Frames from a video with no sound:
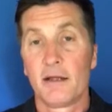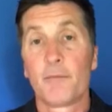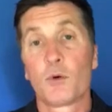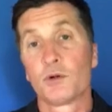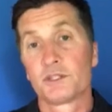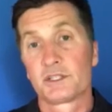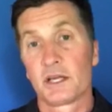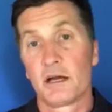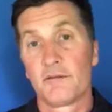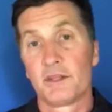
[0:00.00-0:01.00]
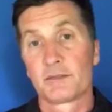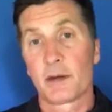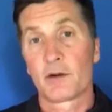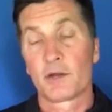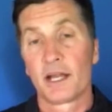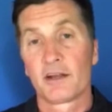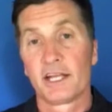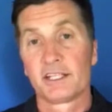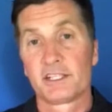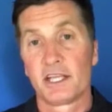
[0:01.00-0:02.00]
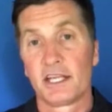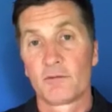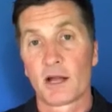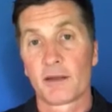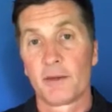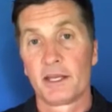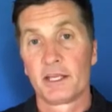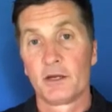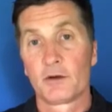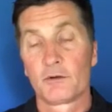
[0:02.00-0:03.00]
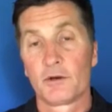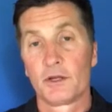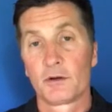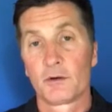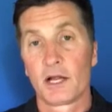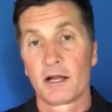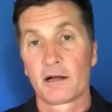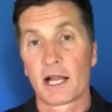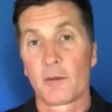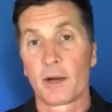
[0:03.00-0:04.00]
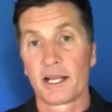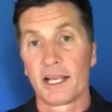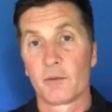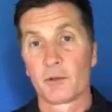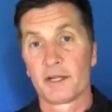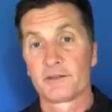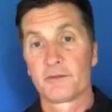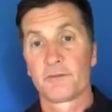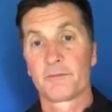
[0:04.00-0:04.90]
importance of the spinal care kits in recommending your chiropractic care plans.